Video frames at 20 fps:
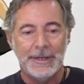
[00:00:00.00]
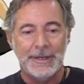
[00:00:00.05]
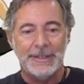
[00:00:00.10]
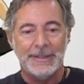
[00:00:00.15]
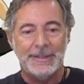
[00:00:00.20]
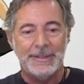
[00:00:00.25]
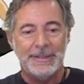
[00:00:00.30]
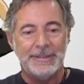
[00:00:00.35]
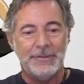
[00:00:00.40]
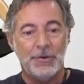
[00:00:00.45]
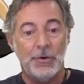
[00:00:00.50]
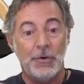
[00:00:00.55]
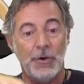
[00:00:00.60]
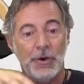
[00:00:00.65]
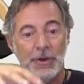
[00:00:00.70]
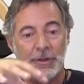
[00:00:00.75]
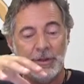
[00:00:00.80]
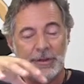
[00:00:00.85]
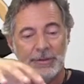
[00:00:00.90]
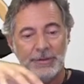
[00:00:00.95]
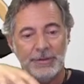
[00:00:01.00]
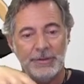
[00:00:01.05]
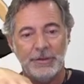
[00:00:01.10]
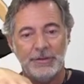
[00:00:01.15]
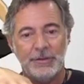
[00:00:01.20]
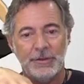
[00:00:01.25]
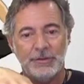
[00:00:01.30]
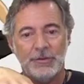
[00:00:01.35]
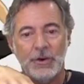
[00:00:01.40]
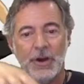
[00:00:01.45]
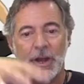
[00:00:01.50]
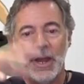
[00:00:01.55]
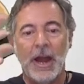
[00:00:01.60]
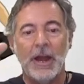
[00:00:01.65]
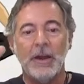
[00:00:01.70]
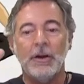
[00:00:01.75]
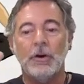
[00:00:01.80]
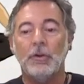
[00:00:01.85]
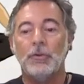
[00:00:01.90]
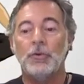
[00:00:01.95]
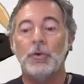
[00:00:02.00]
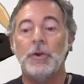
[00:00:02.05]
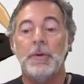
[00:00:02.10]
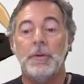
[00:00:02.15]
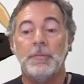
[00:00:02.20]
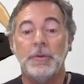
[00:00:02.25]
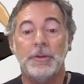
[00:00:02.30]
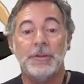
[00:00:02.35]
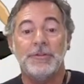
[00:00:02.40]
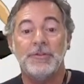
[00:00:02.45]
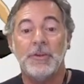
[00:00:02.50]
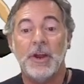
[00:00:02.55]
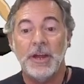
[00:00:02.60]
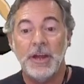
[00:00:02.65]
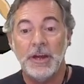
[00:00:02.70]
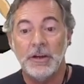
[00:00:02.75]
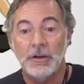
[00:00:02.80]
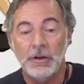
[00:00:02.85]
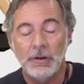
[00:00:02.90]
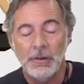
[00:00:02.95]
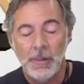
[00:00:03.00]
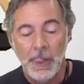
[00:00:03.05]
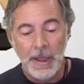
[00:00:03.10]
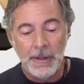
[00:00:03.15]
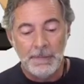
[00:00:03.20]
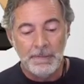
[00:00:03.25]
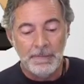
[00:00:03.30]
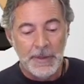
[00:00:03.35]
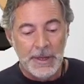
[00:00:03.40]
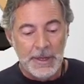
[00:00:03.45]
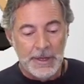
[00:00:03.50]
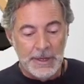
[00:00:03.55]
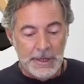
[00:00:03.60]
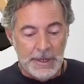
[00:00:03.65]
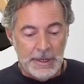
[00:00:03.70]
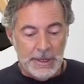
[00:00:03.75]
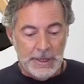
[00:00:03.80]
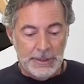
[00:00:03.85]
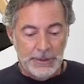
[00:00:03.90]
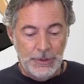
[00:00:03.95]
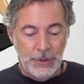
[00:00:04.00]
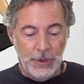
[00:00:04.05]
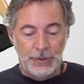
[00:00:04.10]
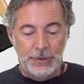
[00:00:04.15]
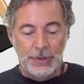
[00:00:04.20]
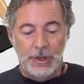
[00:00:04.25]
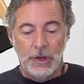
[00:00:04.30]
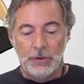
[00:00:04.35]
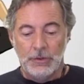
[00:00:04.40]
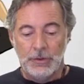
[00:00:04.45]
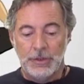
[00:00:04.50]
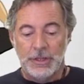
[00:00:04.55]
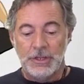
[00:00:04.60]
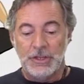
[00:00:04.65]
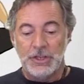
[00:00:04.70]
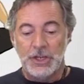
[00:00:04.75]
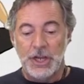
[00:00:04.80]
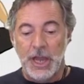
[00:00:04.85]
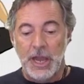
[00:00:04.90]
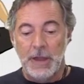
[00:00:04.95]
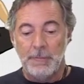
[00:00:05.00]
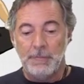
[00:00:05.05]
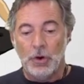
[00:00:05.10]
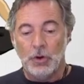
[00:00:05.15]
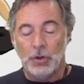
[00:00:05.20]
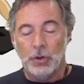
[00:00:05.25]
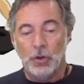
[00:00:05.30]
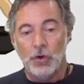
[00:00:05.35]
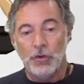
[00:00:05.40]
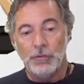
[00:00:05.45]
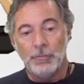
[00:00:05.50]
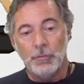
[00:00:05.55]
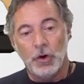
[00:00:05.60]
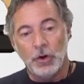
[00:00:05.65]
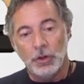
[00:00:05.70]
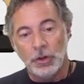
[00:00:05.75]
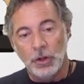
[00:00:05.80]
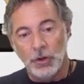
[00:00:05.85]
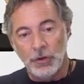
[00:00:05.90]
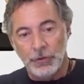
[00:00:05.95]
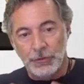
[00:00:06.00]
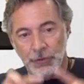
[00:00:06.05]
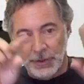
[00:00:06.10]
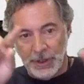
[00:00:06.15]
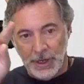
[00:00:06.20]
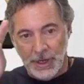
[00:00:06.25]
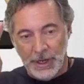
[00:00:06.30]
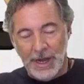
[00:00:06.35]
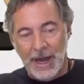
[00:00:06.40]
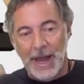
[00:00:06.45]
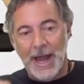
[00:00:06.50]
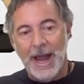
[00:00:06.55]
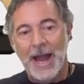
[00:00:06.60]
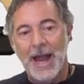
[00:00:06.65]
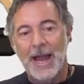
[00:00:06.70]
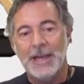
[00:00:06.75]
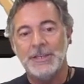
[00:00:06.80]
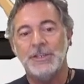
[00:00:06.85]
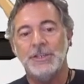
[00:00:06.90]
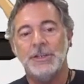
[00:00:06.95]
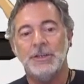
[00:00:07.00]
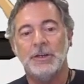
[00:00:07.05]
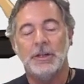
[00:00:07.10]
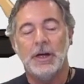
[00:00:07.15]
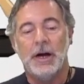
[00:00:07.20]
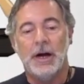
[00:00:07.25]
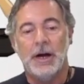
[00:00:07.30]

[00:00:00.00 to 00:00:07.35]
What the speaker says: the triangle, do you remember the triangle? Don't go to the shape or more close to the ideal